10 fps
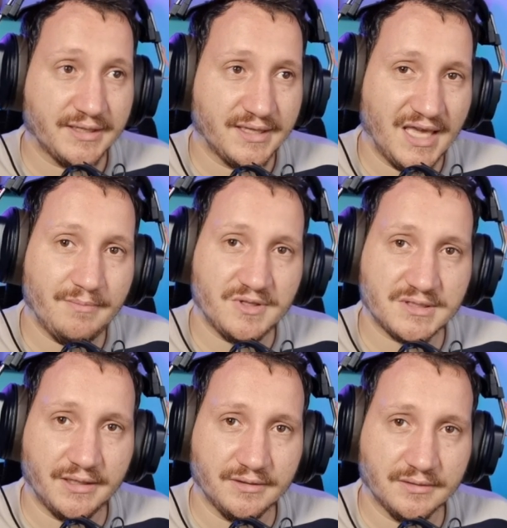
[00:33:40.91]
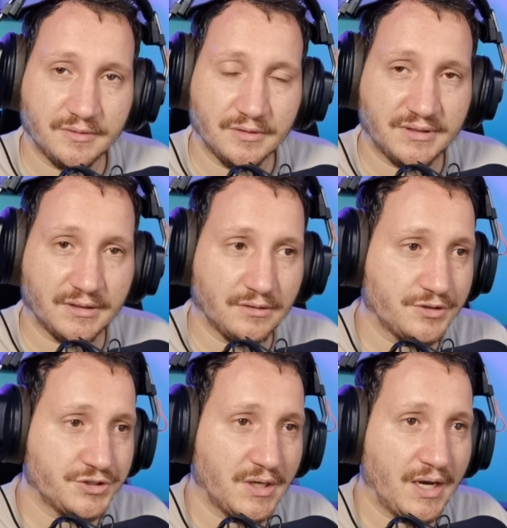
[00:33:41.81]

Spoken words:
like game design technology.